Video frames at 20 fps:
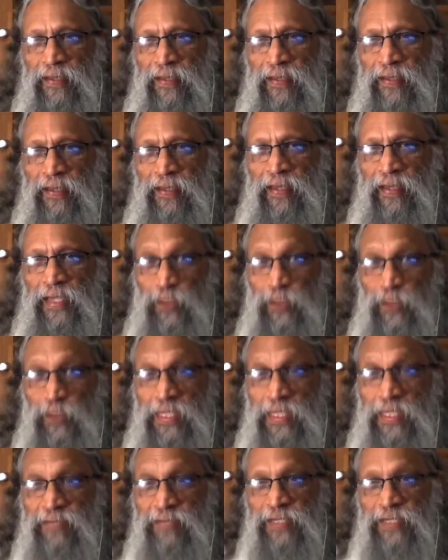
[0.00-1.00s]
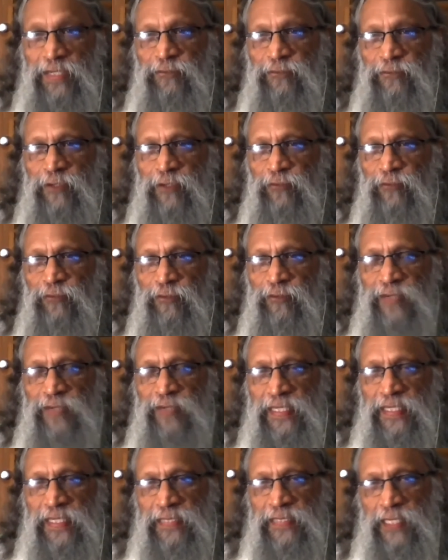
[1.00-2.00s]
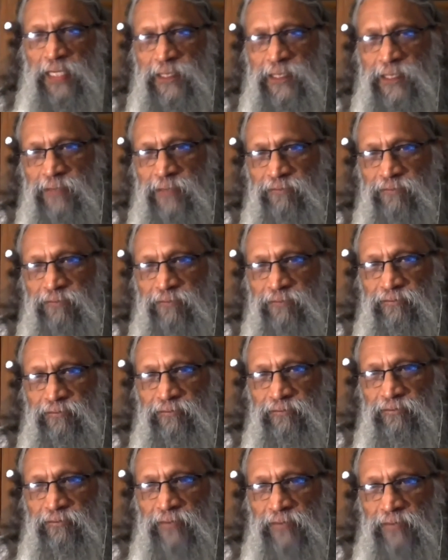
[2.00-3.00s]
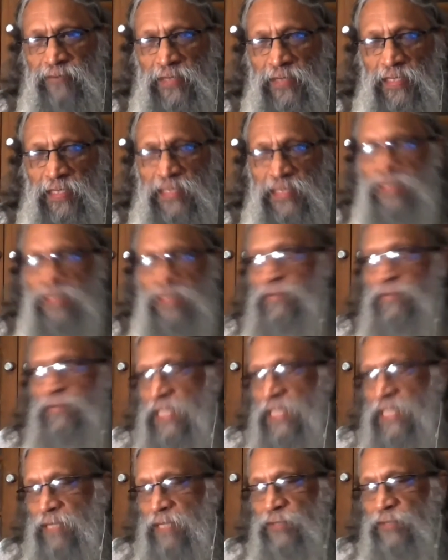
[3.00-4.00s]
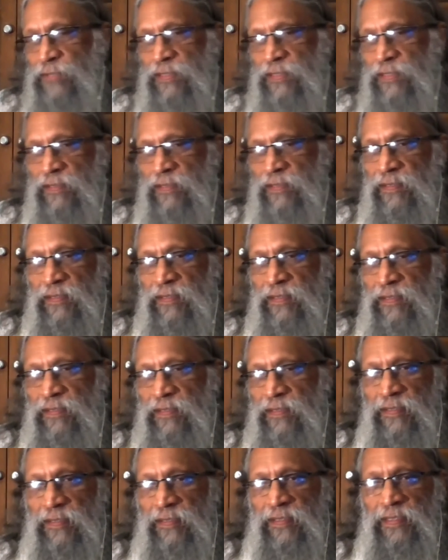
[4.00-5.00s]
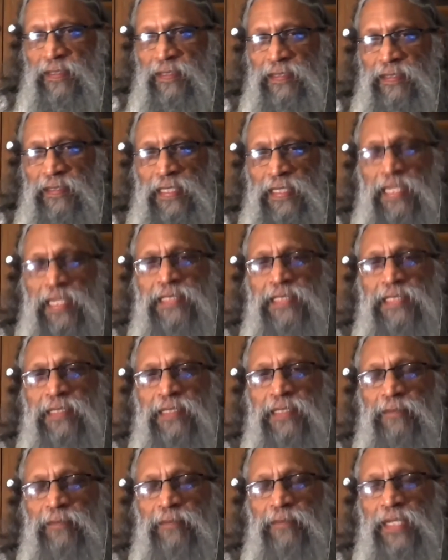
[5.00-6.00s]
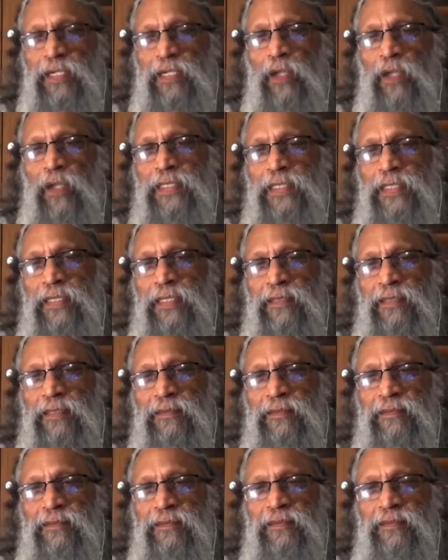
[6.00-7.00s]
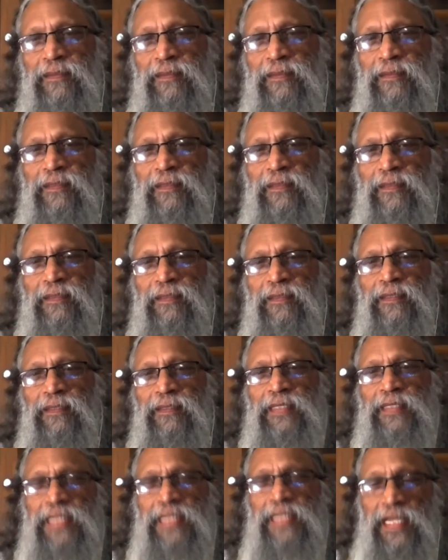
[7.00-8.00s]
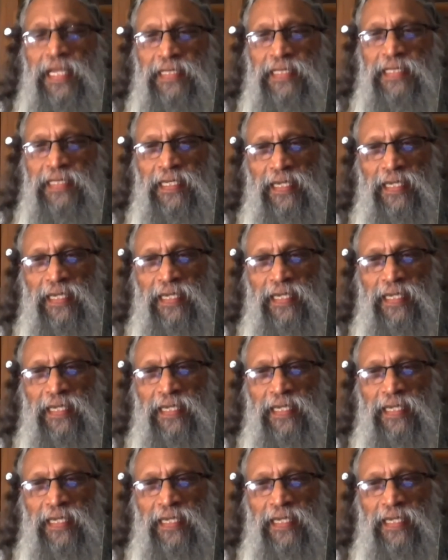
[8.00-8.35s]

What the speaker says: And you are living for fulfilling that. Sometimes the nature may not create an